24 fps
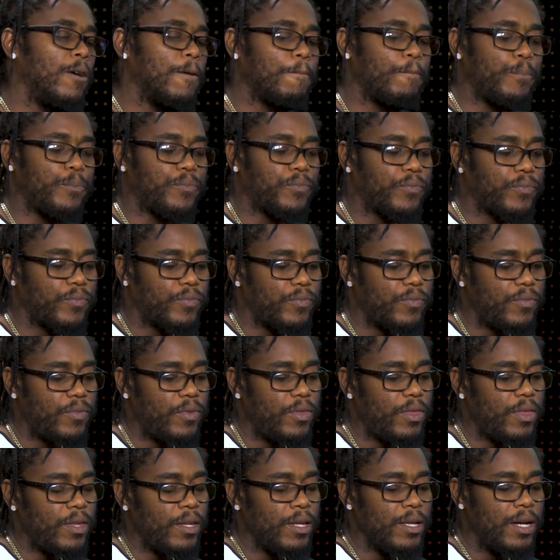But
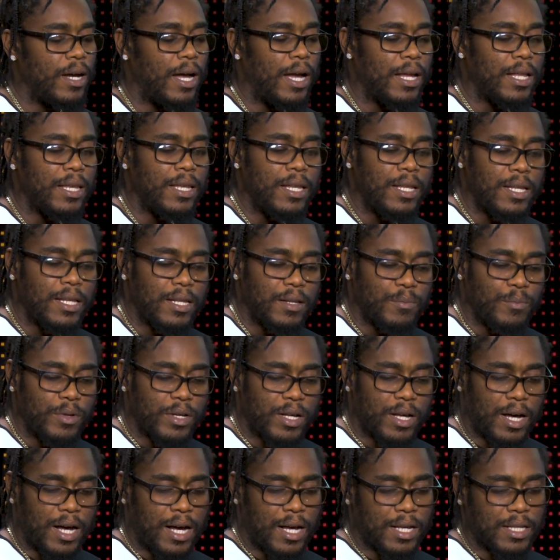I did it
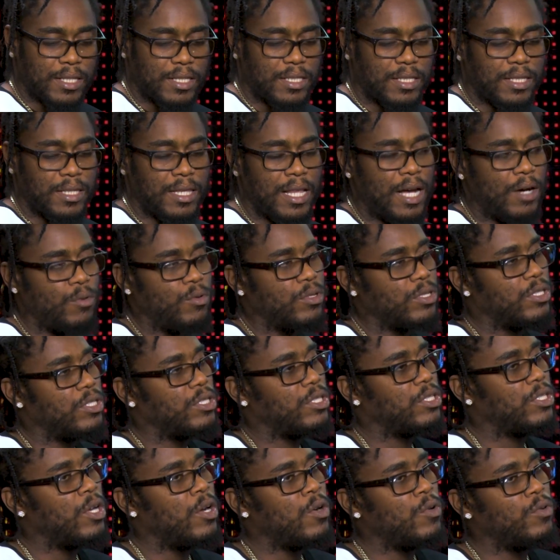because that was
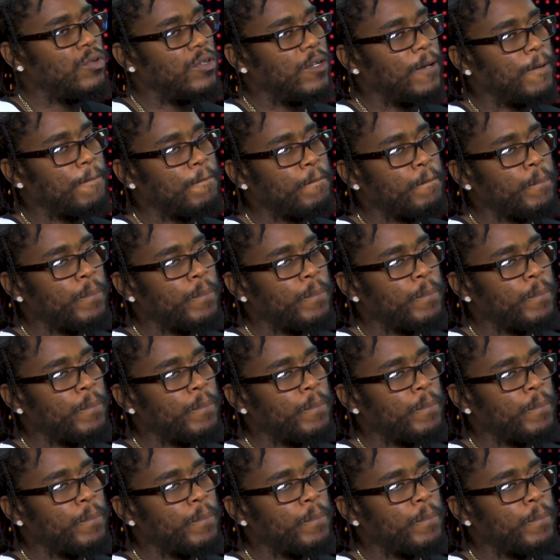the sound.